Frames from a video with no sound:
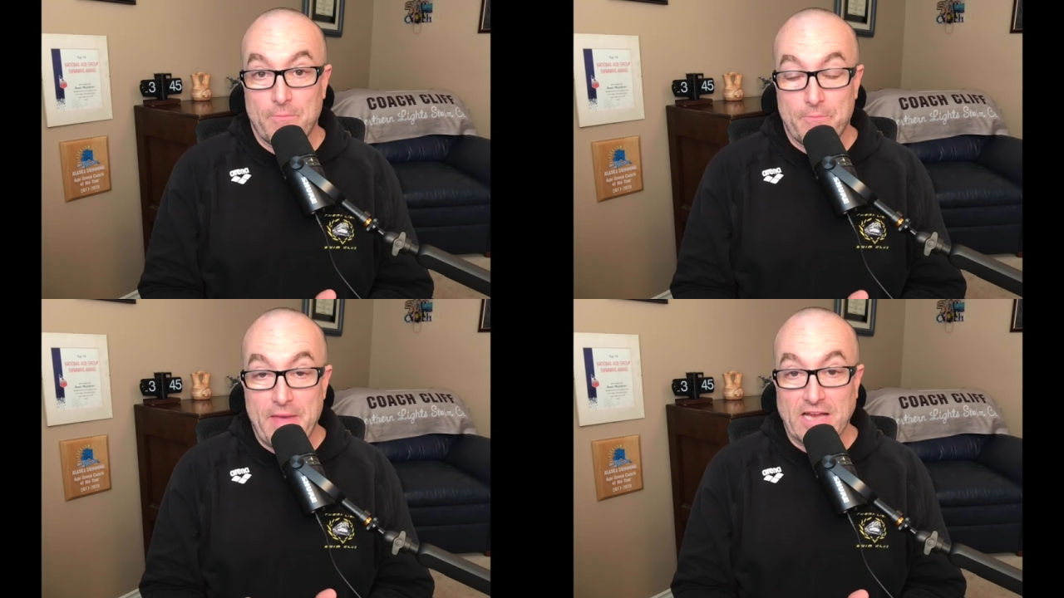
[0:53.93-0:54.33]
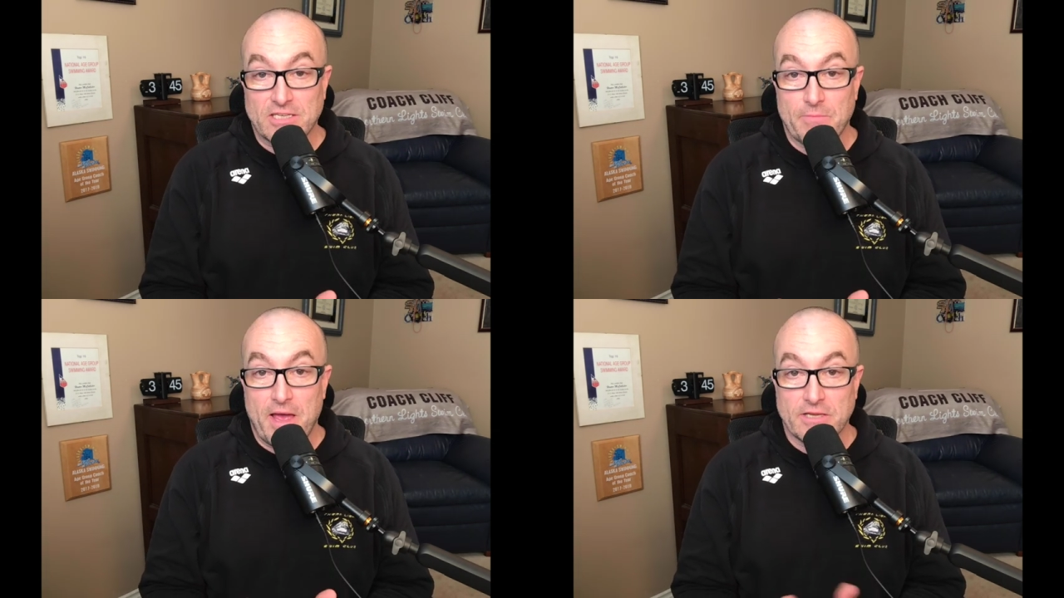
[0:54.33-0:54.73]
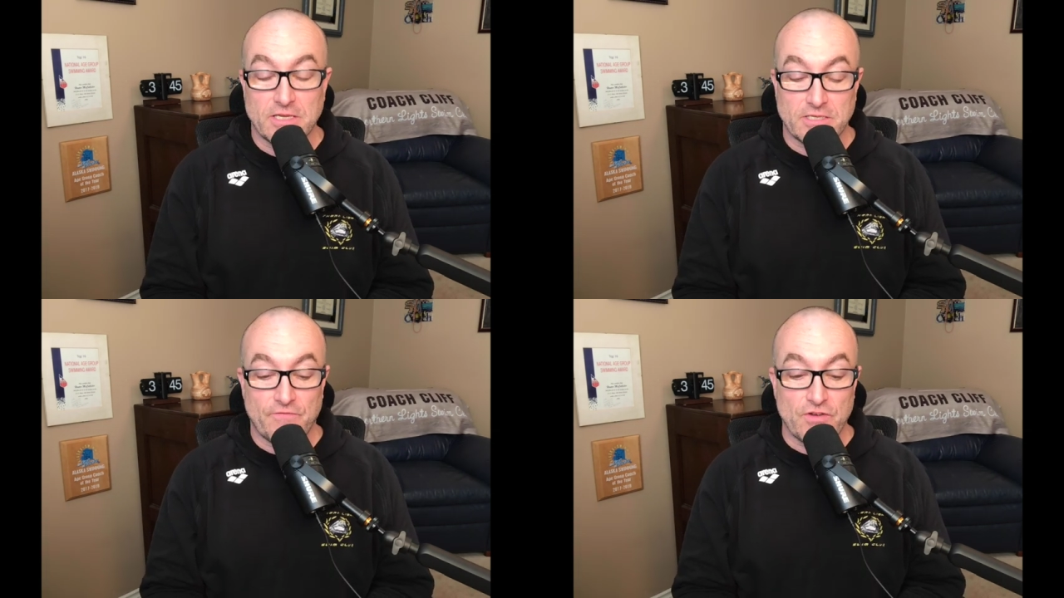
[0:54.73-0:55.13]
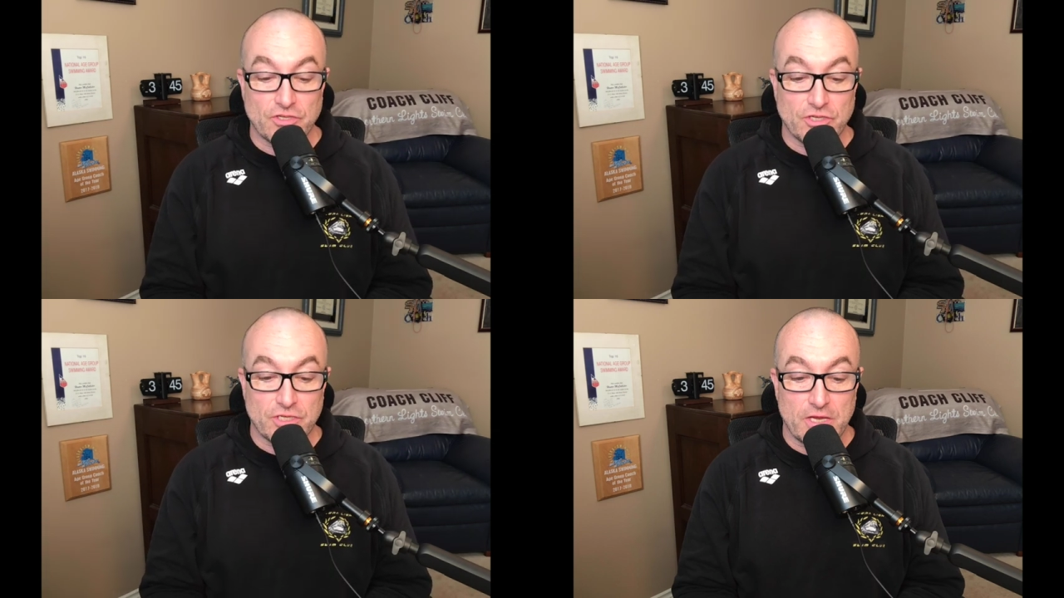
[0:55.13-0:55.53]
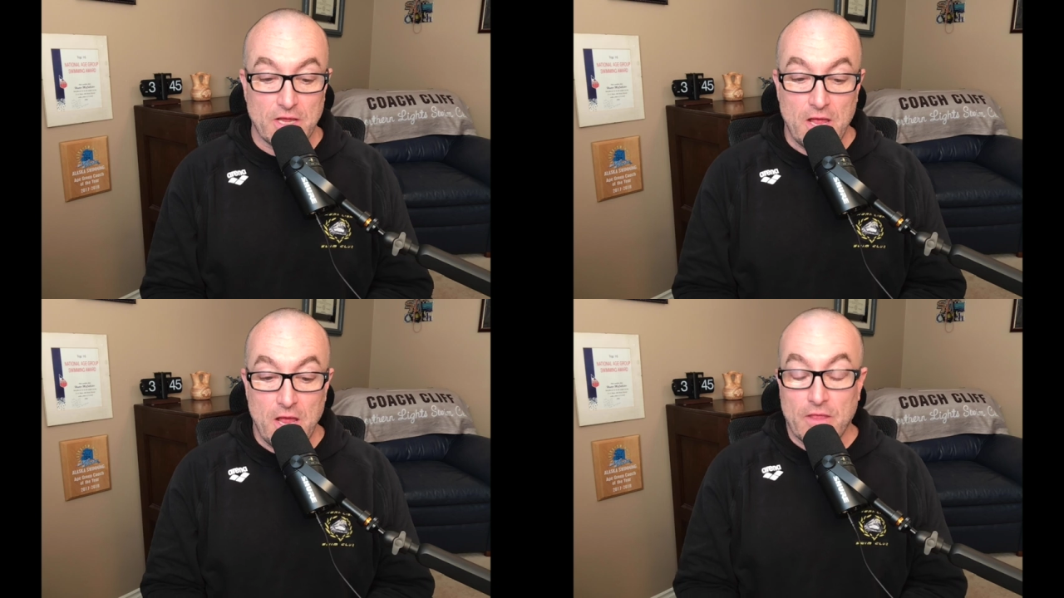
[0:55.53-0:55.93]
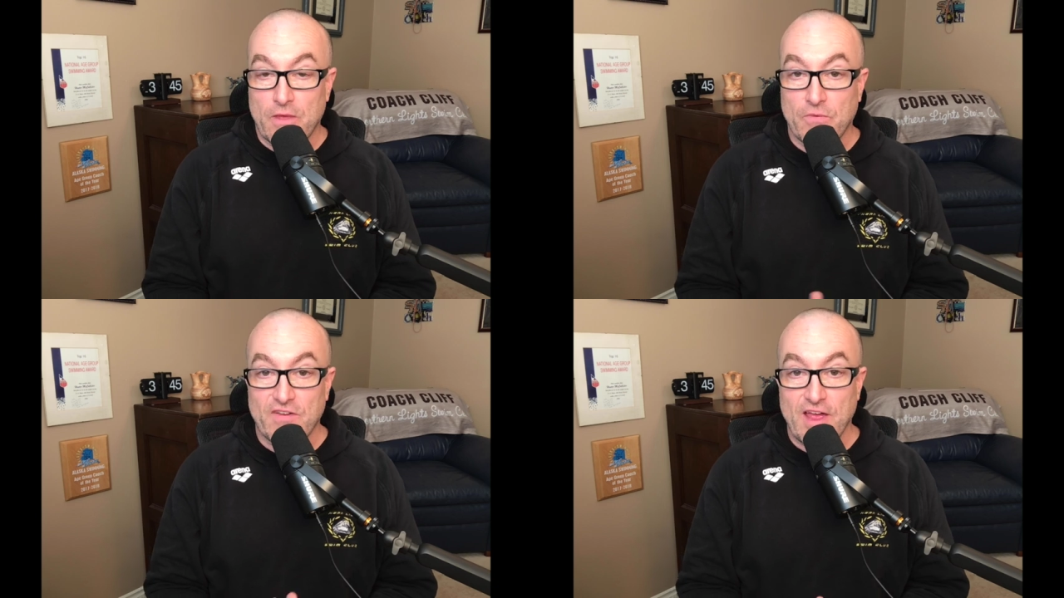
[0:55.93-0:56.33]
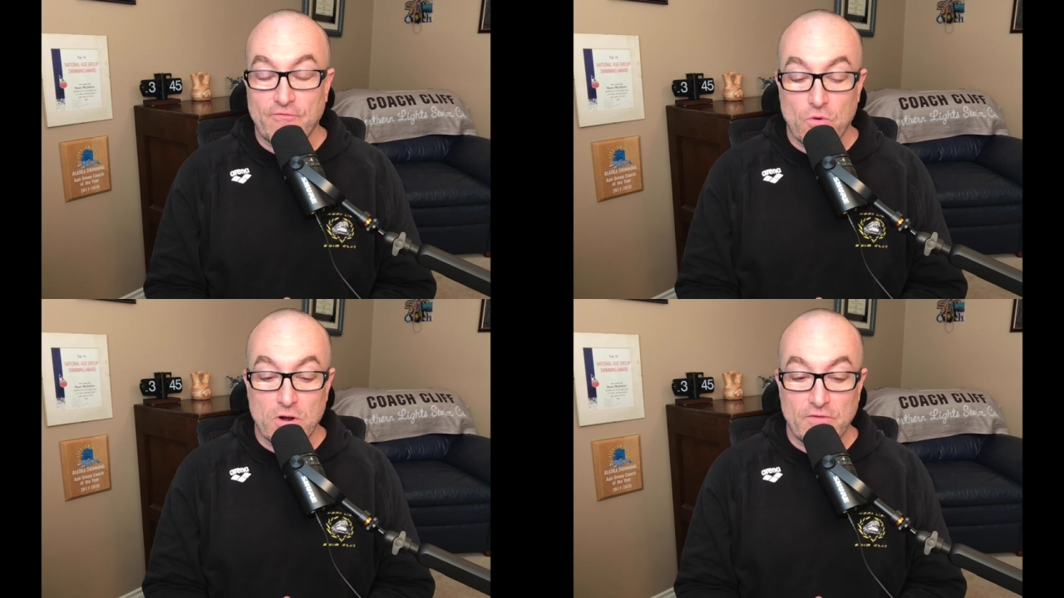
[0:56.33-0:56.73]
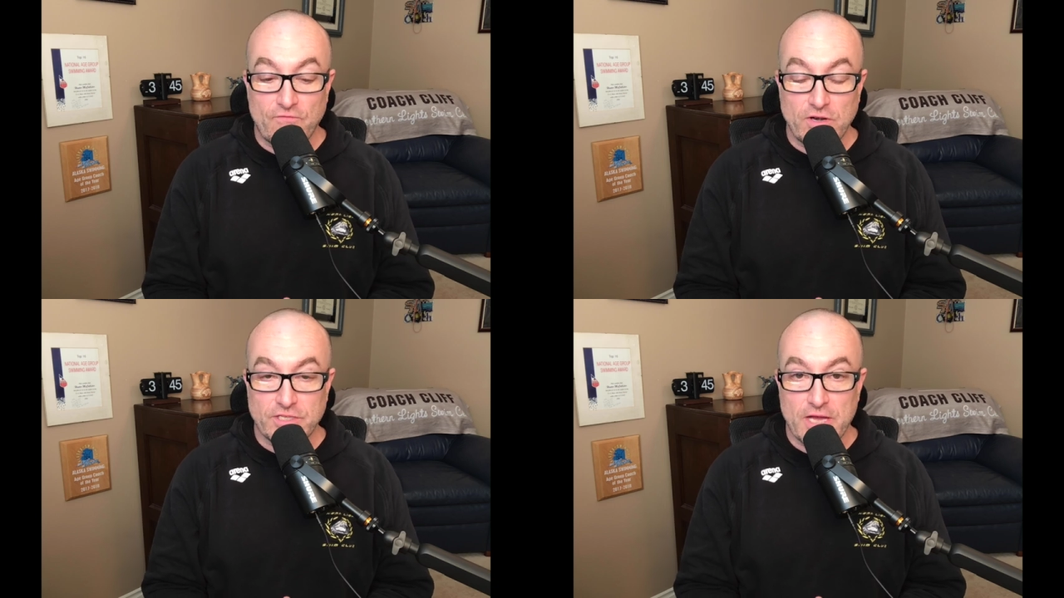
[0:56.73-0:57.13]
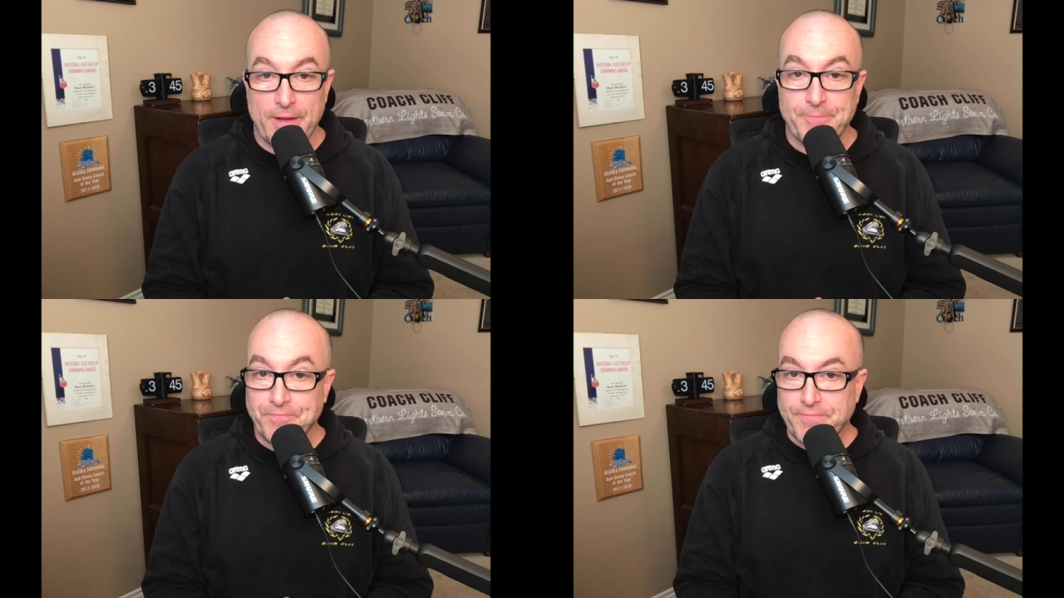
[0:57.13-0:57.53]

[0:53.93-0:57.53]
maximize its efficiency. Then we've got a 400 freestyle.